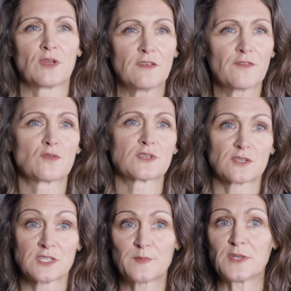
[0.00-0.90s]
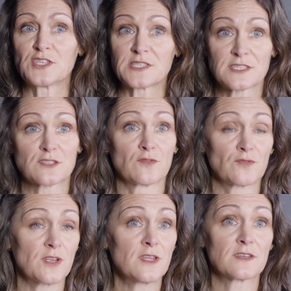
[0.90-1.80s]
really focused on species
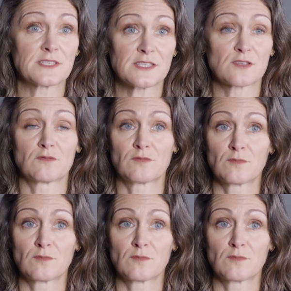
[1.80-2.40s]
discovery because it's a